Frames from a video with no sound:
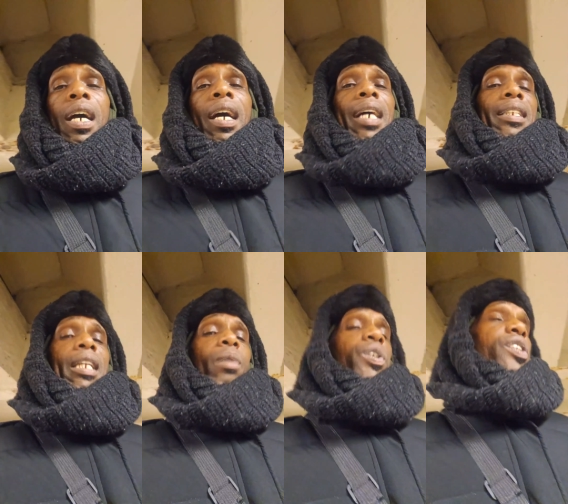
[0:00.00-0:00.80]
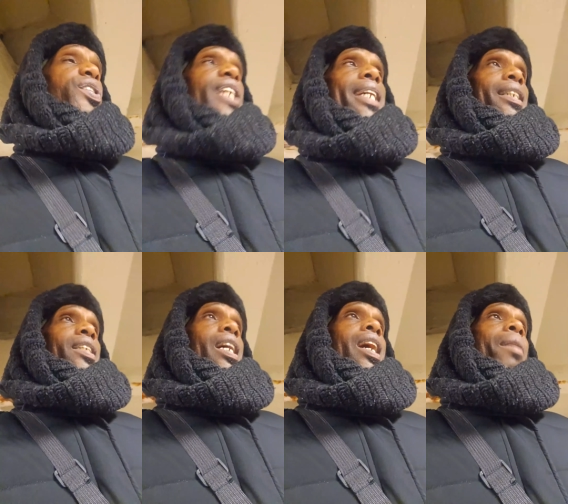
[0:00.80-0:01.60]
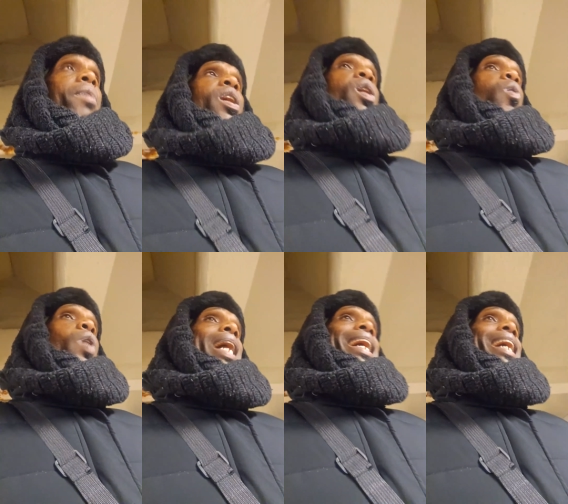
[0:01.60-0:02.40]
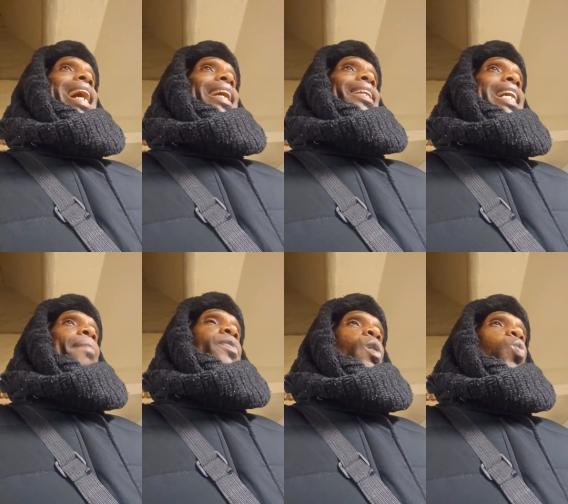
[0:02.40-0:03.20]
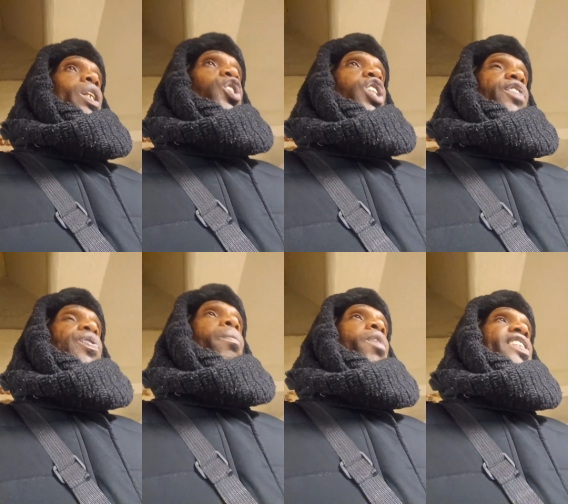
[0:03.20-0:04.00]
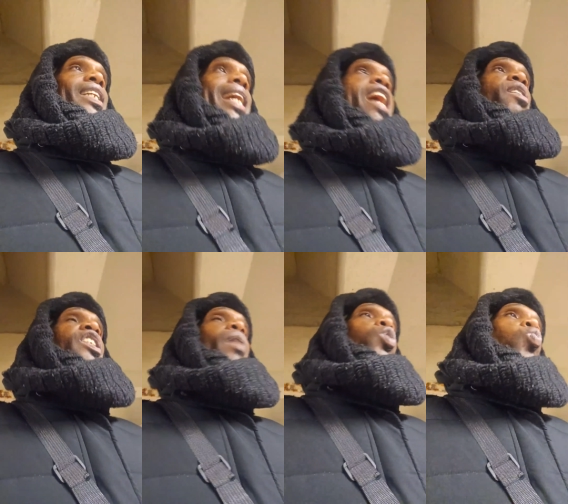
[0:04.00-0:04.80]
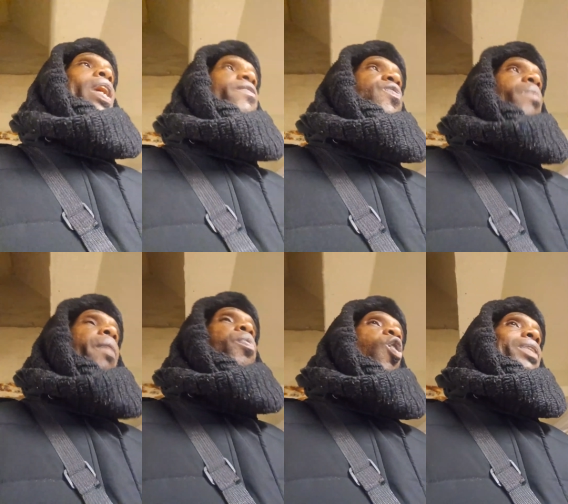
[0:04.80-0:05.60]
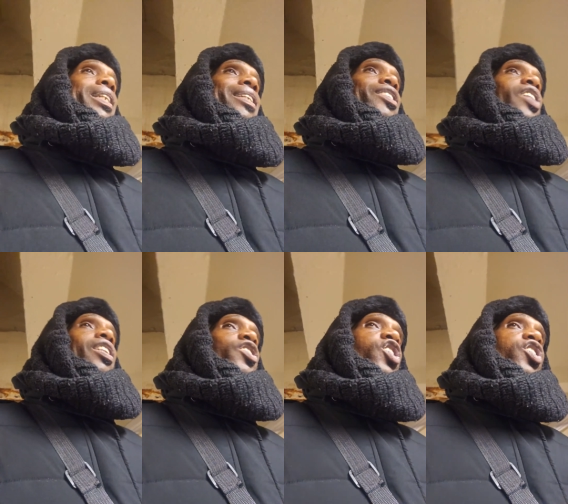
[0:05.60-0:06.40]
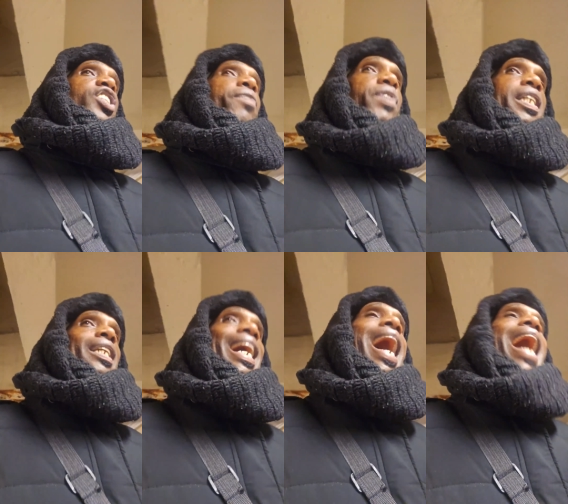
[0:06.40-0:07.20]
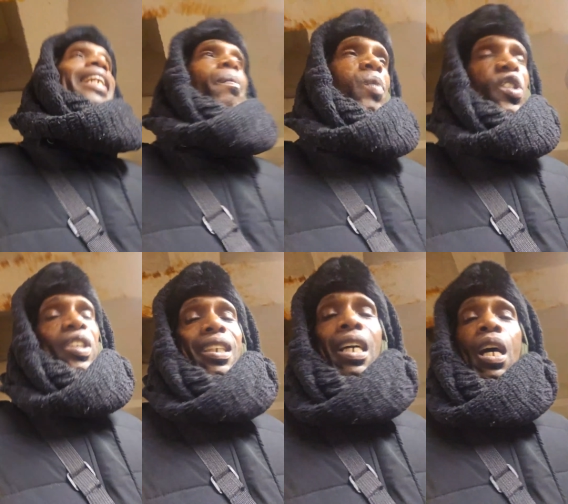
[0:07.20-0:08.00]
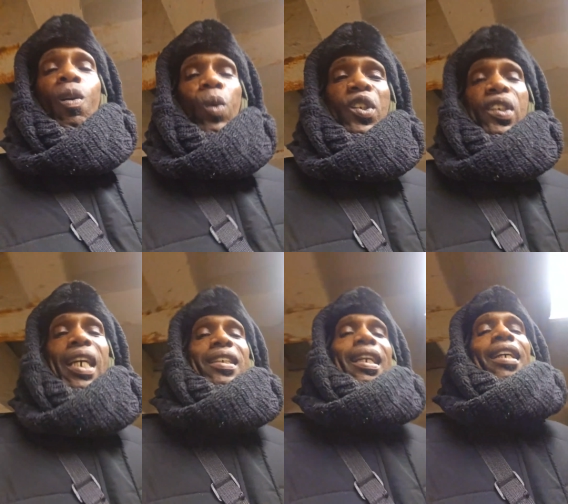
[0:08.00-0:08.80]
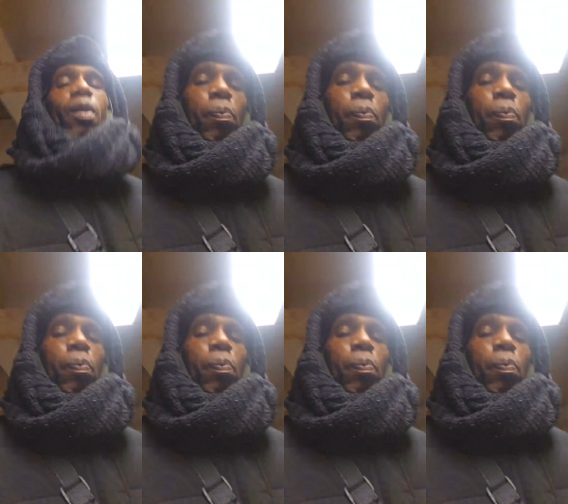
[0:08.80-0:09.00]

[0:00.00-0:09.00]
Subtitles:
And then there was a second time when I lapped up with a chick for a month and a half because I was waiting for my apartment to get a certificate of occupancy, which takes like a